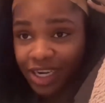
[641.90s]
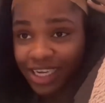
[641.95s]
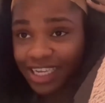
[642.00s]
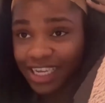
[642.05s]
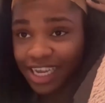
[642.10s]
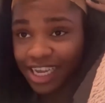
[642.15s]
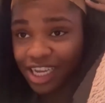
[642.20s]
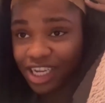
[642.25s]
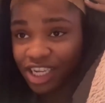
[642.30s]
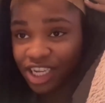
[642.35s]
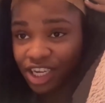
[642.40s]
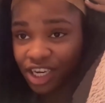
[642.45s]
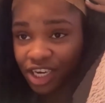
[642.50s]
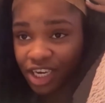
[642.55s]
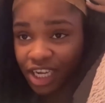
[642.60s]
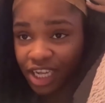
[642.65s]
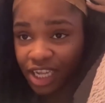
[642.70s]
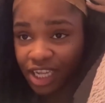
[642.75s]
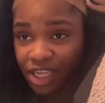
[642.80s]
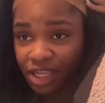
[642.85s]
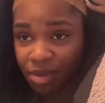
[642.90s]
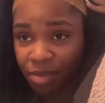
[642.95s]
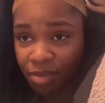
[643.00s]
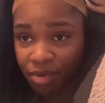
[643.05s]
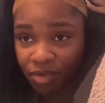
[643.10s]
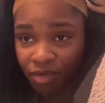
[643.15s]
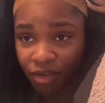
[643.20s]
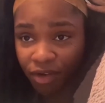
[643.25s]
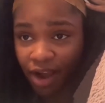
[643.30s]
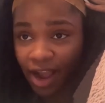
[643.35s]
to insert a clip
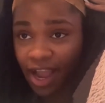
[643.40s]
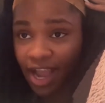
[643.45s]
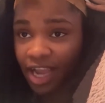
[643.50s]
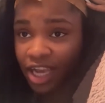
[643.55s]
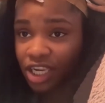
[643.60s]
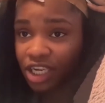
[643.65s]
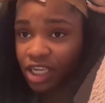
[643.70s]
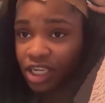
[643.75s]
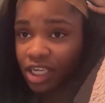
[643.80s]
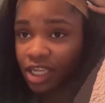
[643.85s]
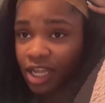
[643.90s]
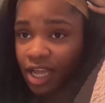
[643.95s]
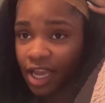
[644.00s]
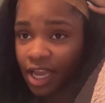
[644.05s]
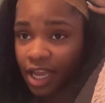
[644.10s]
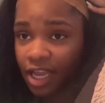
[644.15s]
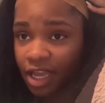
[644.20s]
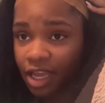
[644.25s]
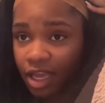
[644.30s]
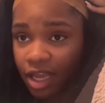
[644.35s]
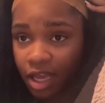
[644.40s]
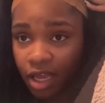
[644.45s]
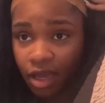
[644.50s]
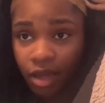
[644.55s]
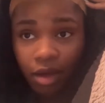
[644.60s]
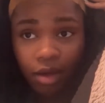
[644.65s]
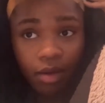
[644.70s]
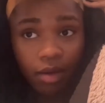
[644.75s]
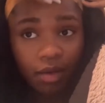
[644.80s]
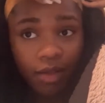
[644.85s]
before I actually
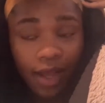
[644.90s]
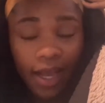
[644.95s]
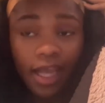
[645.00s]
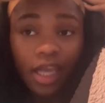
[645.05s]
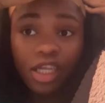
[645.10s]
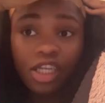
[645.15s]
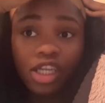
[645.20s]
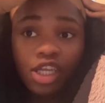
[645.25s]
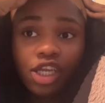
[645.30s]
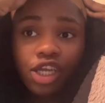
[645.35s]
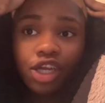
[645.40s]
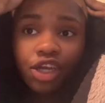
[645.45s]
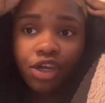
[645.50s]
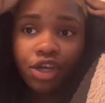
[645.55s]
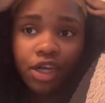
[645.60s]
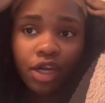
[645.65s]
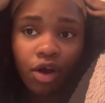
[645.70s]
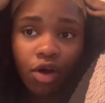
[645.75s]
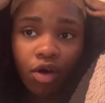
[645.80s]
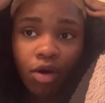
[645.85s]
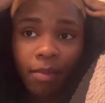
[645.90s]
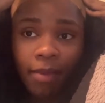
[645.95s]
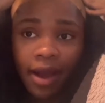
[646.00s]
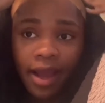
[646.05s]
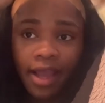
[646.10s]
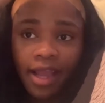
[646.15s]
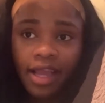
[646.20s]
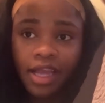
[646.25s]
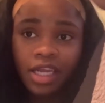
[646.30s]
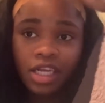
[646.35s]
like secured it on my
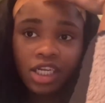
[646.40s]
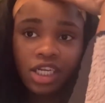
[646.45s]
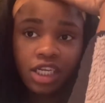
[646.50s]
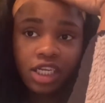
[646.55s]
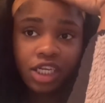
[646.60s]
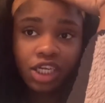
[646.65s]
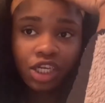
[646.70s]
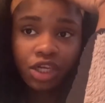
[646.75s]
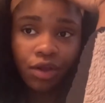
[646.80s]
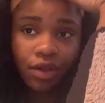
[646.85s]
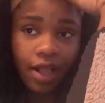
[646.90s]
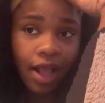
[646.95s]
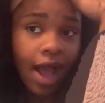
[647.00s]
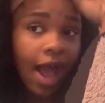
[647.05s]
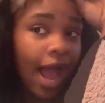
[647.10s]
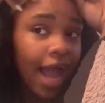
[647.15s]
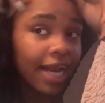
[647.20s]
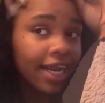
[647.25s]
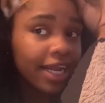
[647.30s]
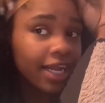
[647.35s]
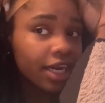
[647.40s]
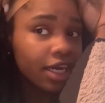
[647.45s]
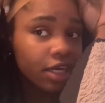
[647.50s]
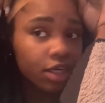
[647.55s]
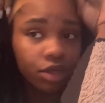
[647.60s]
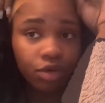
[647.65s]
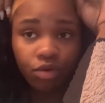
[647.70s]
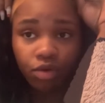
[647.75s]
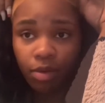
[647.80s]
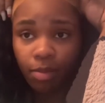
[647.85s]
head, just to show y'all. I didn't do
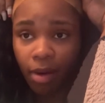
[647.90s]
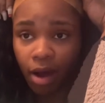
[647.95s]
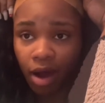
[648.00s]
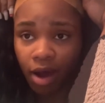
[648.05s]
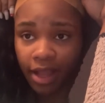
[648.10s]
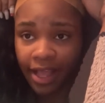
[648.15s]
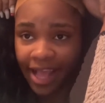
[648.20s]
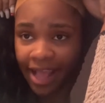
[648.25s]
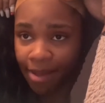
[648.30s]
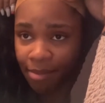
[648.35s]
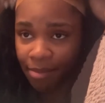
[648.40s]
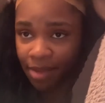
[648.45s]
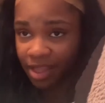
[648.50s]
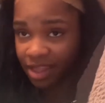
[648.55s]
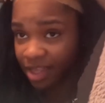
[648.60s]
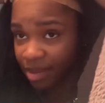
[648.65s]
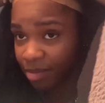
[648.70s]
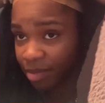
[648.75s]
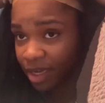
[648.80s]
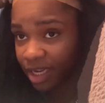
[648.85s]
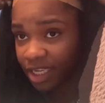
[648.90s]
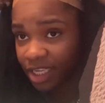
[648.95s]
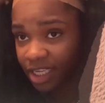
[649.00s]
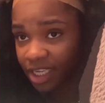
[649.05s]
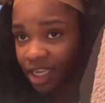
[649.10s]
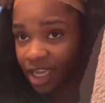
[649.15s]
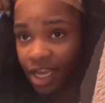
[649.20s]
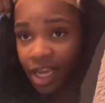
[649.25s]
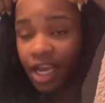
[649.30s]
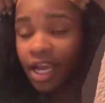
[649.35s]
the bald cap method because
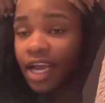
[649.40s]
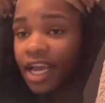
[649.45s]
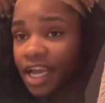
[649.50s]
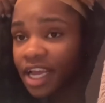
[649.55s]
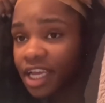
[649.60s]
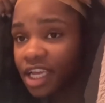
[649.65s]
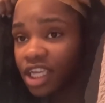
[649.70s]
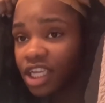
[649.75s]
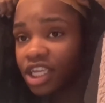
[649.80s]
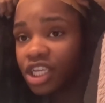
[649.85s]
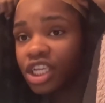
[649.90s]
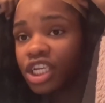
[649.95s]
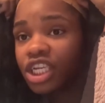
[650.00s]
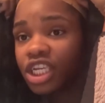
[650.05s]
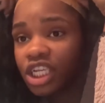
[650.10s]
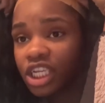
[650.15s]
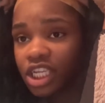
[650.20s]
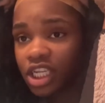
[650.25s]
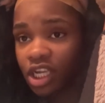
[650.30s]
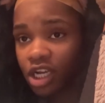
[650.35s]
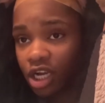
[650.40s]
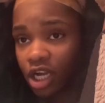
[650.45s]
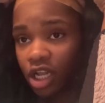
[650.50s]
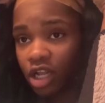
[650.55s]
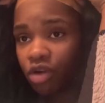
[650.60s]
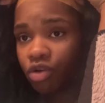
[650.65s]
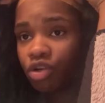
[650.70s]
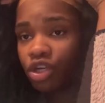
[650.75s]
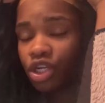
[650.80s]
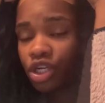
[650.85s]
it is just a
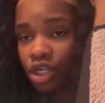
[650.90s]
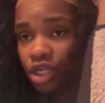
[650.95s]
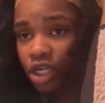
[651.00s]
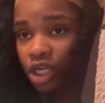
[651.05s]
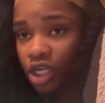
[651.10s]
closure.